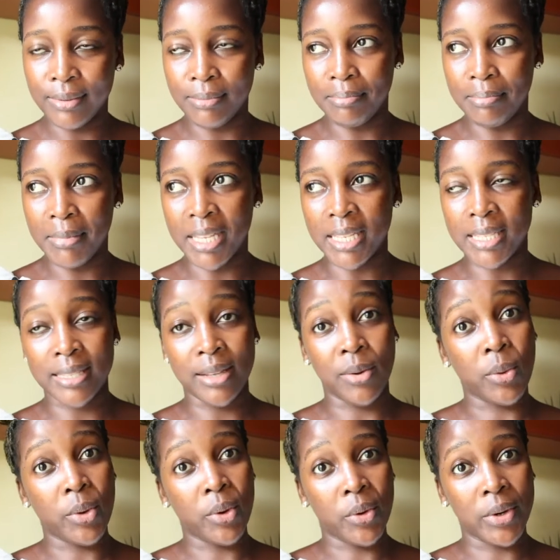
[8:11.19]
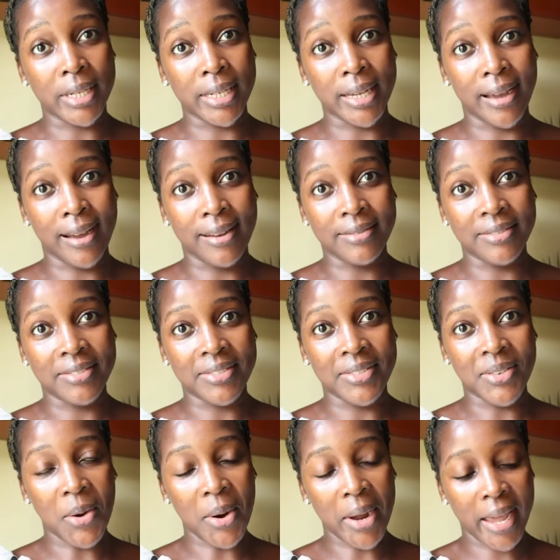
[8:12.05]
mix that we already have.
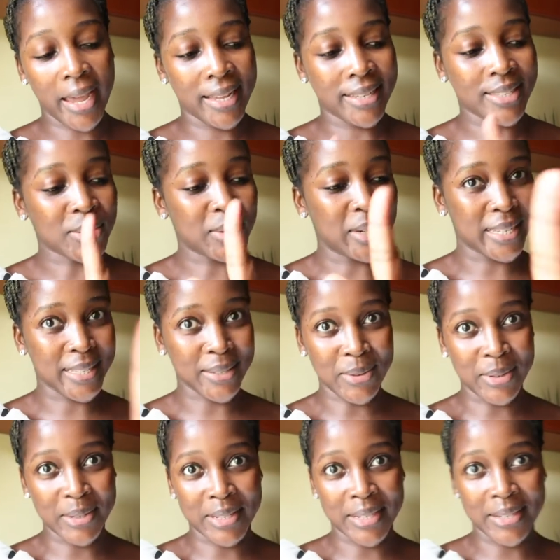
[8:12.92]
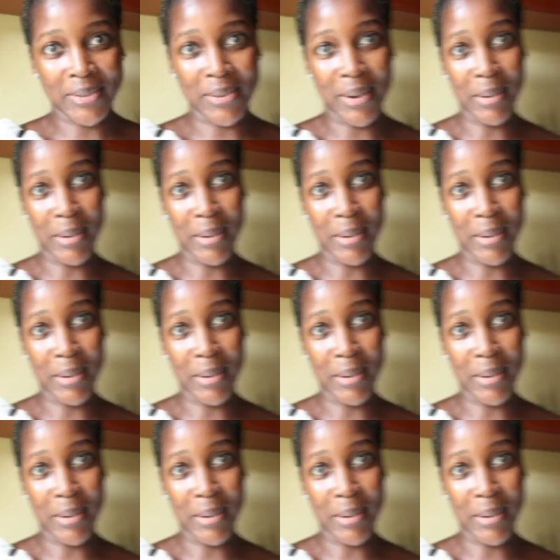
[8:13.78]
Okay, so let's continue.